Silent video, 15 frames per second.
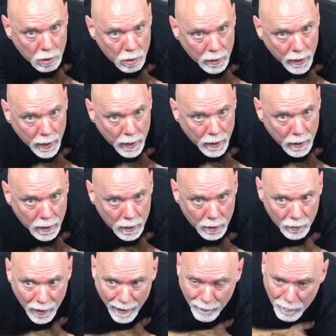Okay,
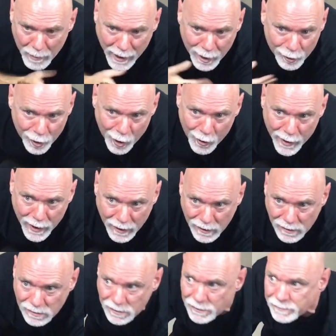grabbing my
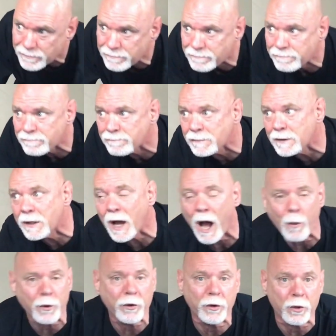groin,
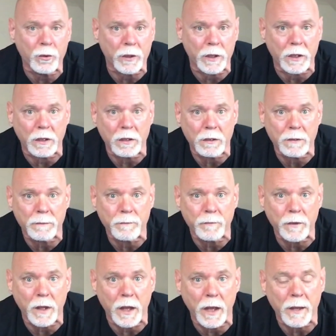I wouldn't do it.
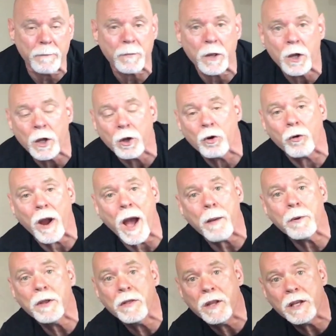Okay,
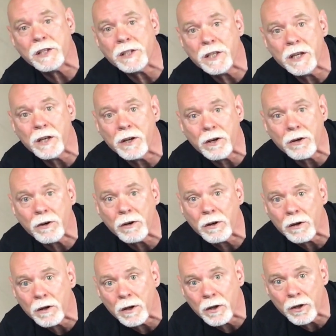grabbing this
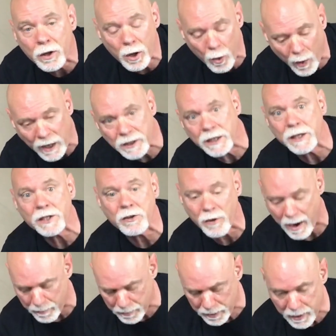here, you know what? He's
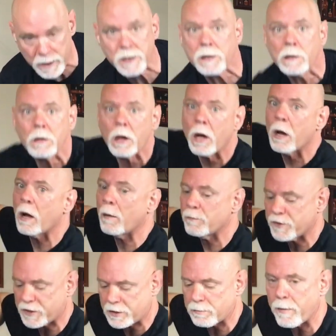grabbing this, I'm
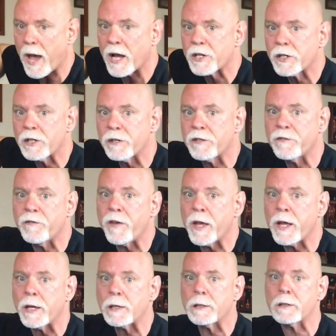smashing his
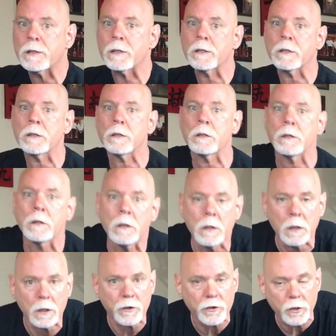face.
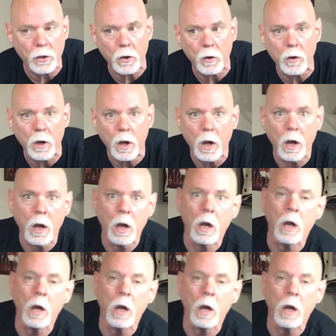So,